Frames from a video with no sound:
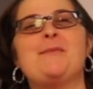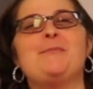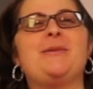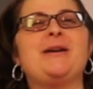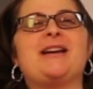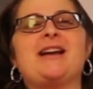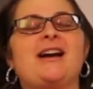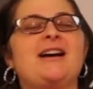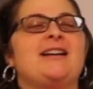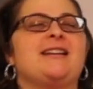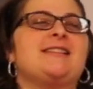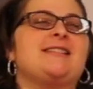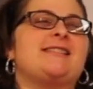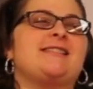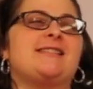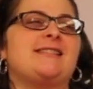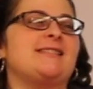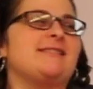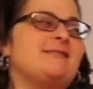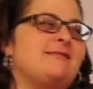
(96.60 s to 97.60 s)

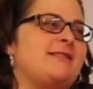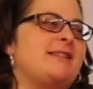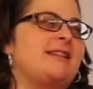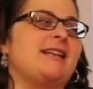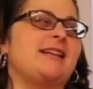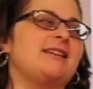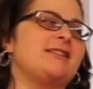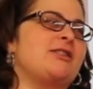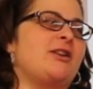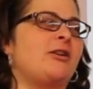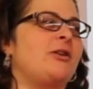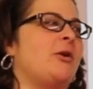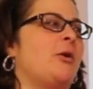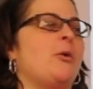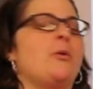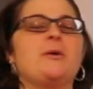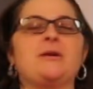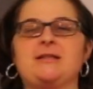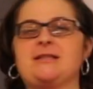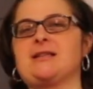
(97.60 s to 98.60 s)
because things aren't
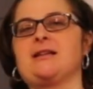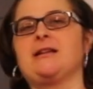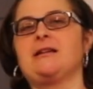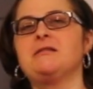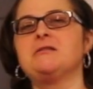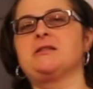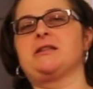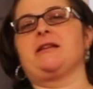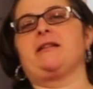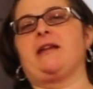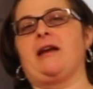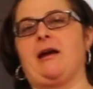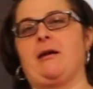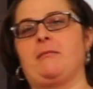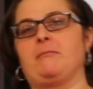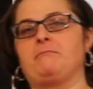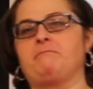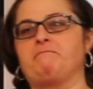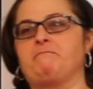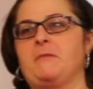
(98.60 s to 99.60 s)
always clear to them.
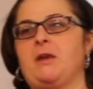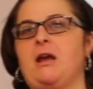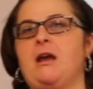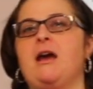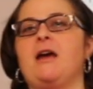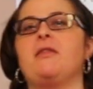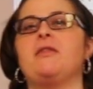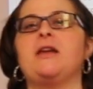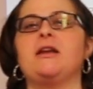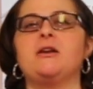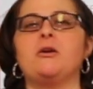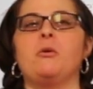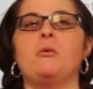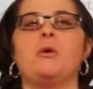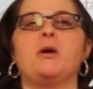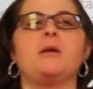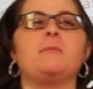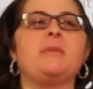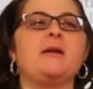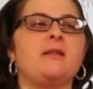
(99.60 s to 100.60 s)
And they don't
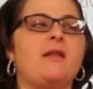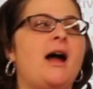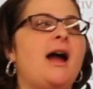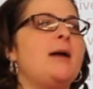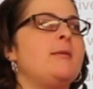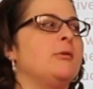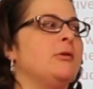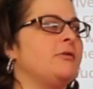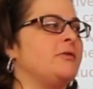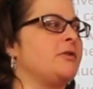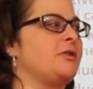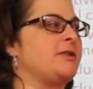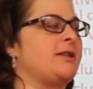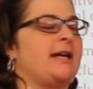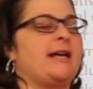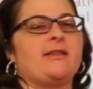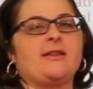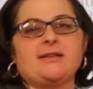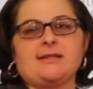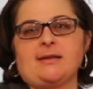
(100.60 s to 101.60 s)
want to be liable for
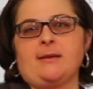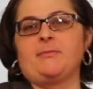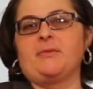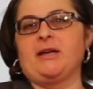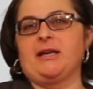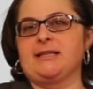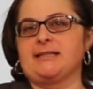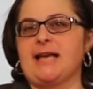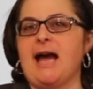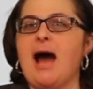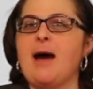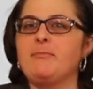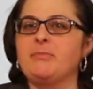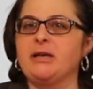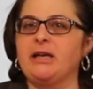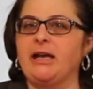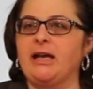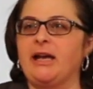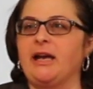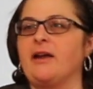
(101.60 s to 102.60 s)
saying that something is
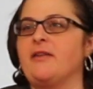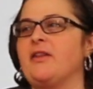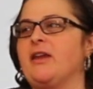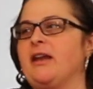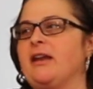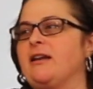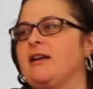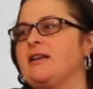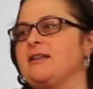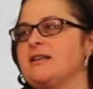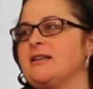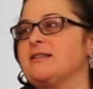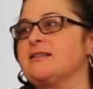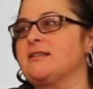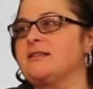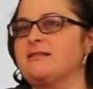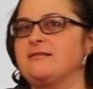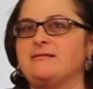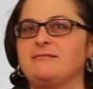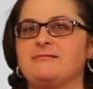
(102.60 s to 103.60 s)
happening and then it
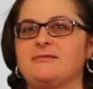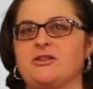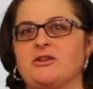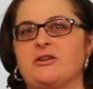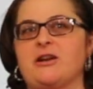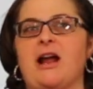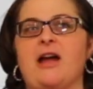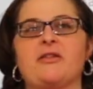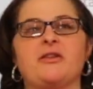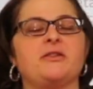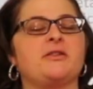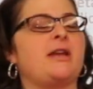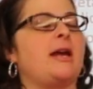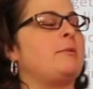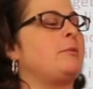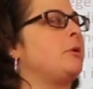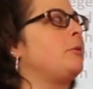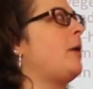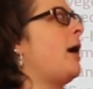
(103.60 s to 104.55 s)
doesn't turn out that they were